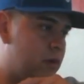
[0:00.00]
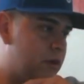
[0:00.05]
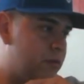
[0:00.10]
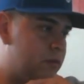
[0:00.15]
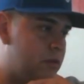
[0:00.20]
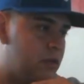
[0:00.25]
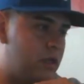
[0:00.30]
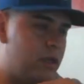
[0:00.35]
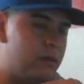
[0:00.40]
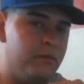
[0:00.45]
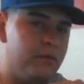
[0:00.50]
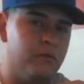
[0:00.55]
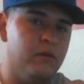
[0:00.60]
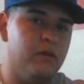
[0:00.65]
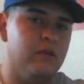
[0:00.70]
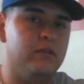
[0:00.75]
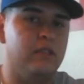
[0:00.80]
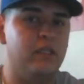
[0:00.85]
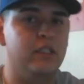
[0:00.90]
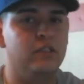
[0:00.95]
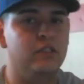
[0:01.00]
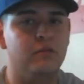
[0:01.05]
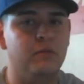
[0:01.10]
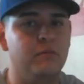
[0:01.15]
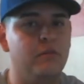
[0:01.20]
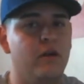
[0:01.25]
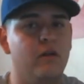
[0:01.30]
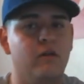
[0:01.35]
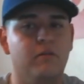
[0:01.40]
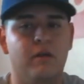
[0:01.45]
everything that I'm doing, because I just
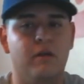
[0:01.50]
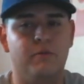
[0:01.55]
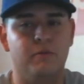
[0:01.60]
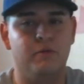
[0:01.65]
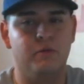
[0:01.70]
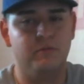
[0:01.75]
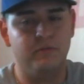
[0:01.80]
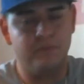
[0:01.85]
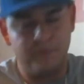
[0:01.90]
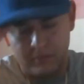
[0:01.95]
remodeled my room